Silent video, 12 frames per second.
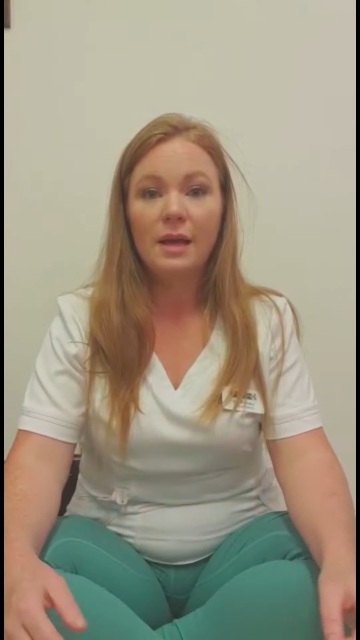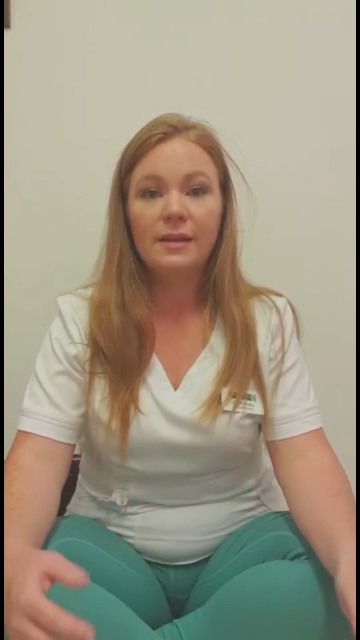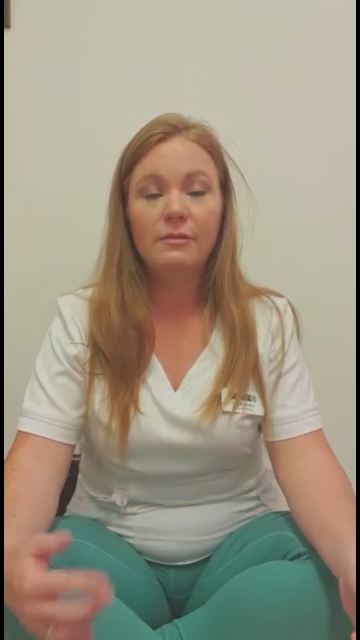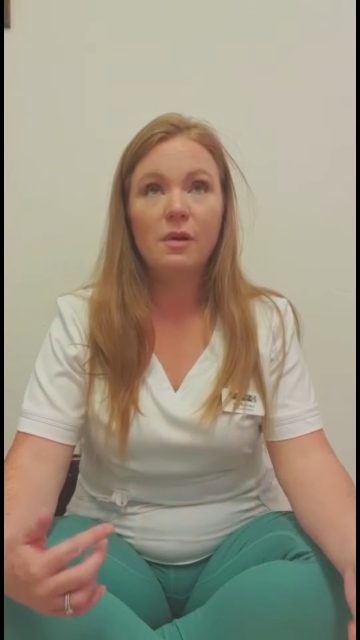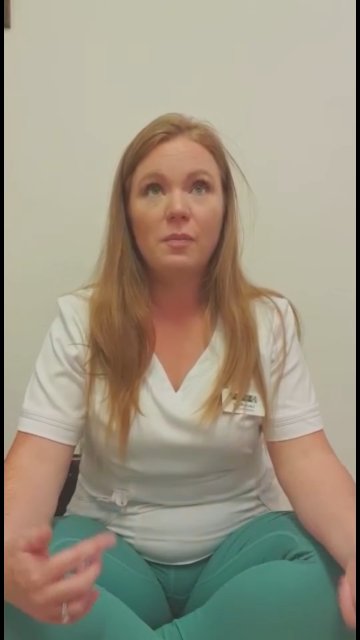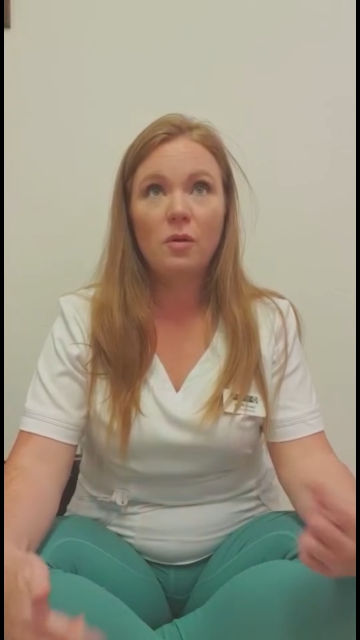
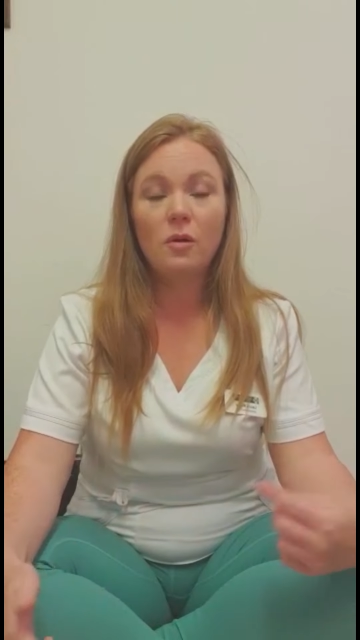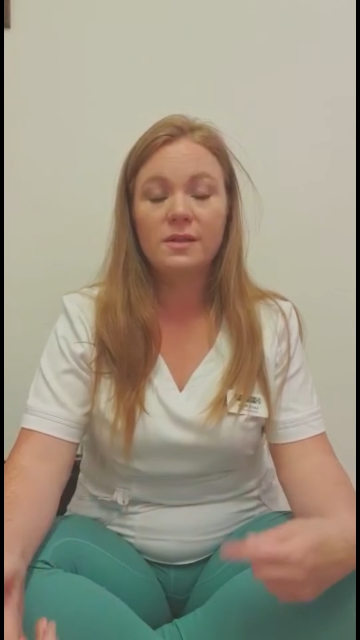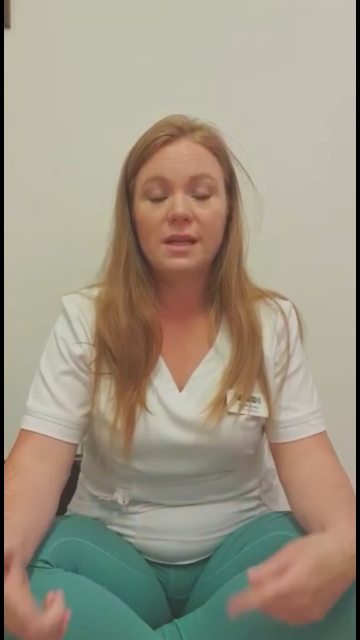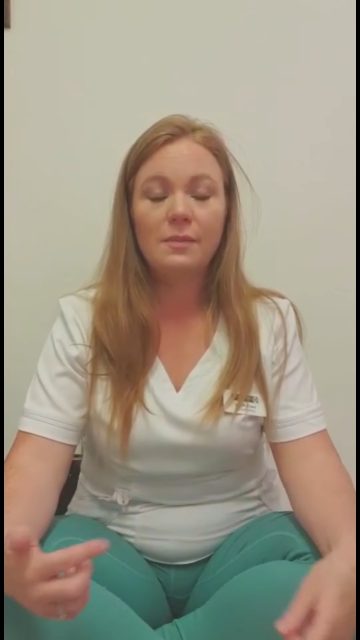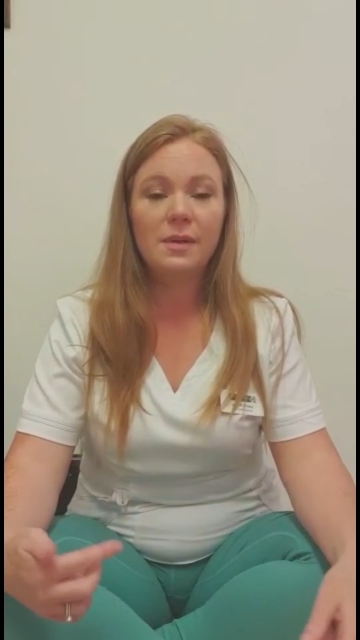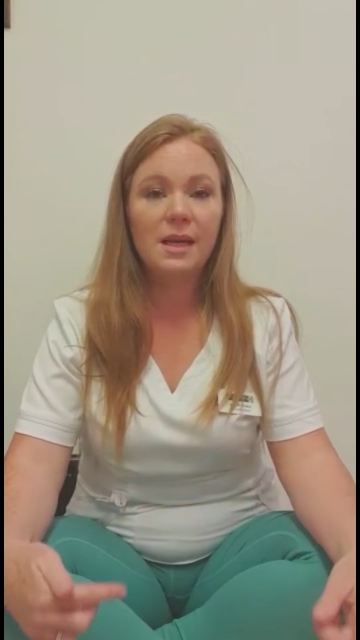the reports
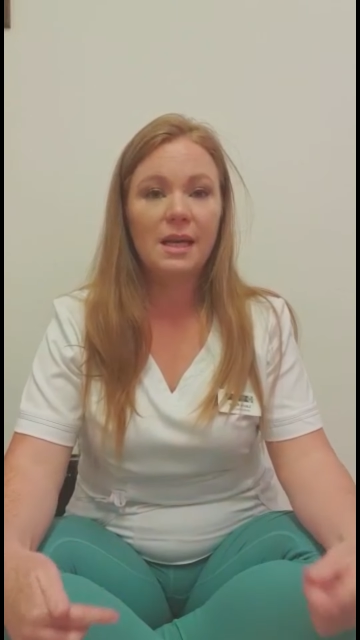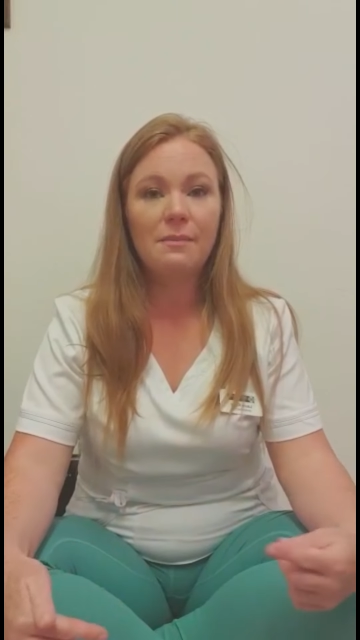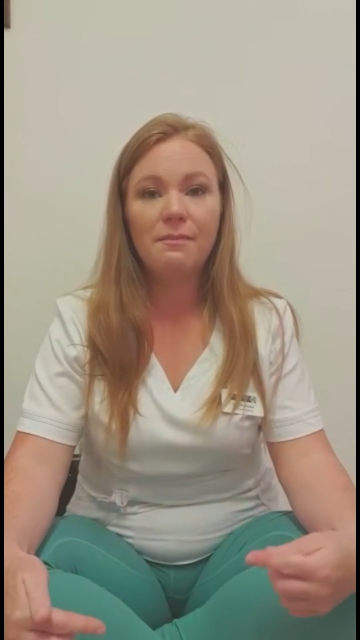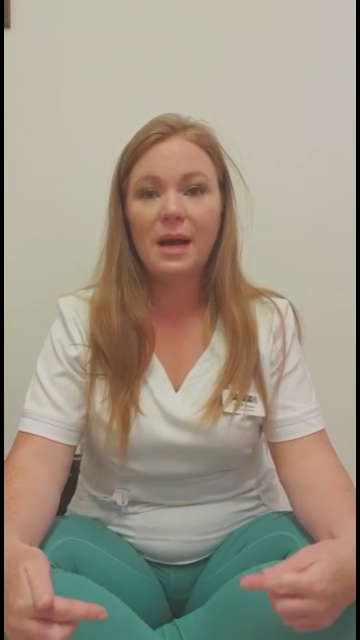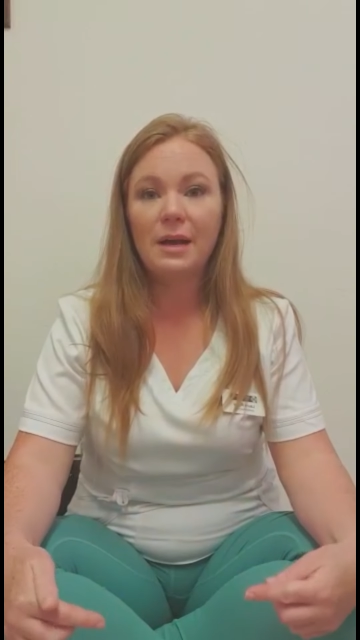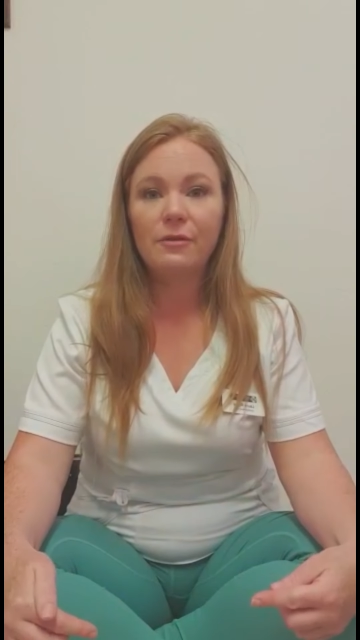that I've been getting
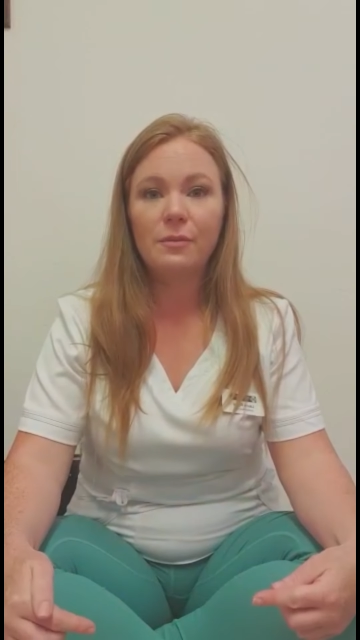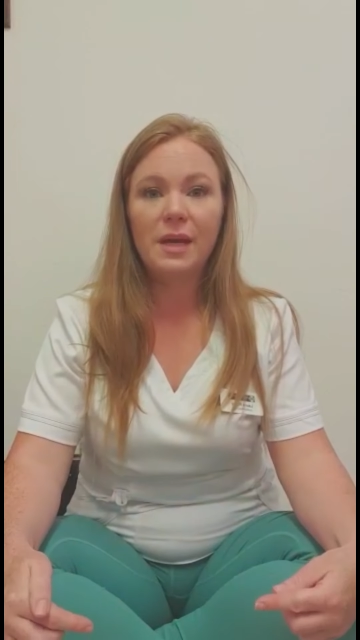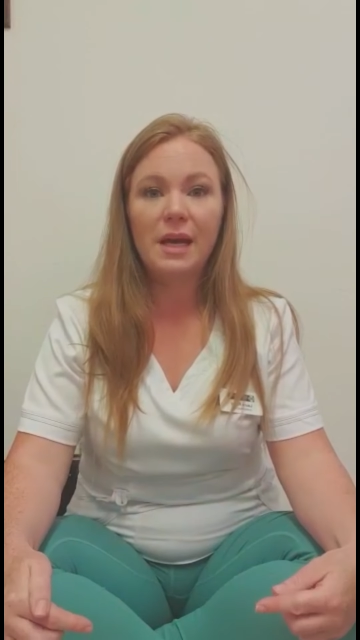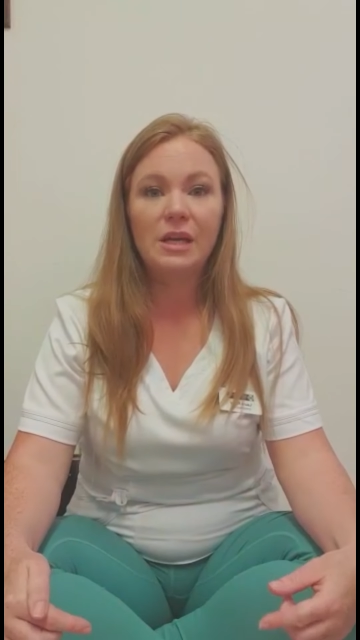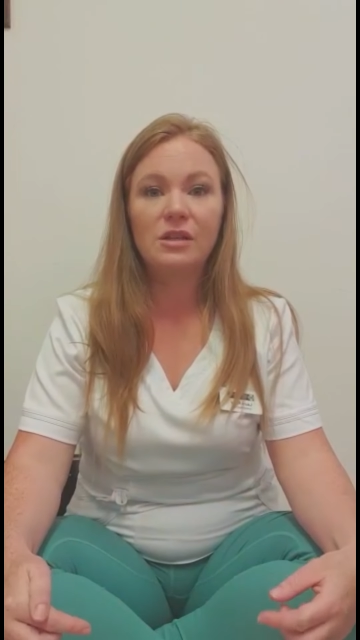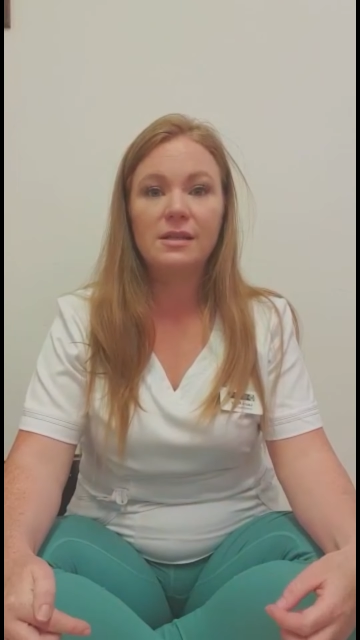back from
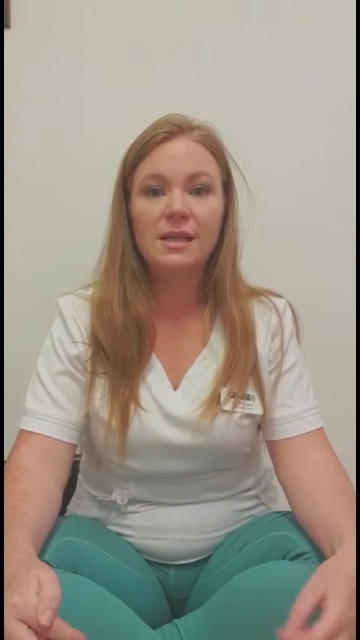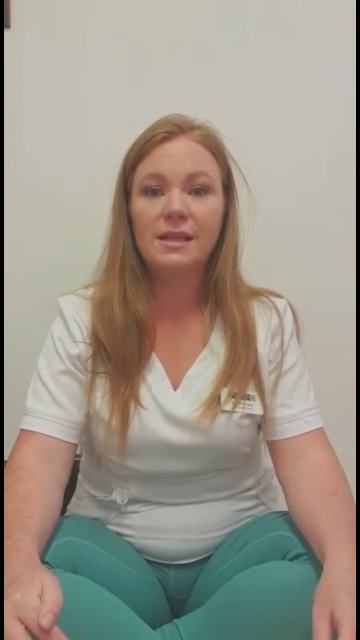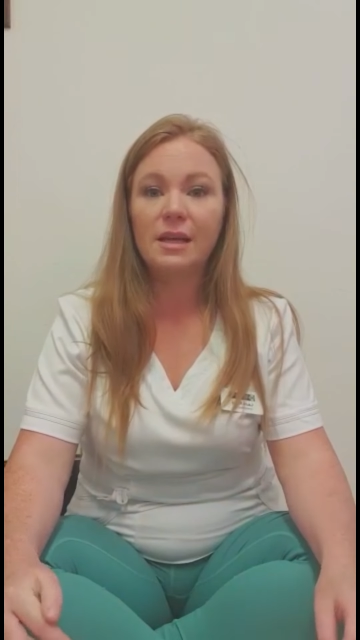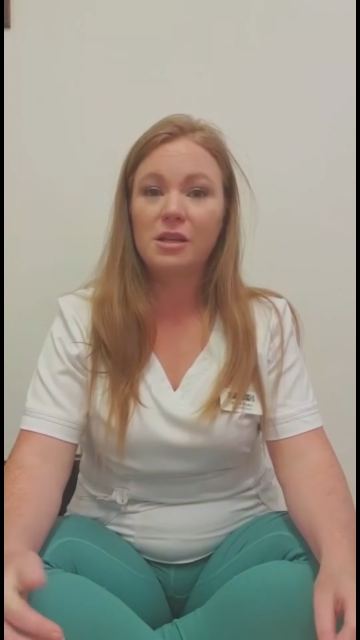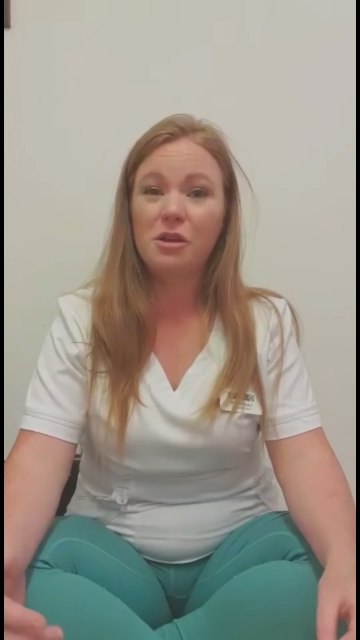patients is that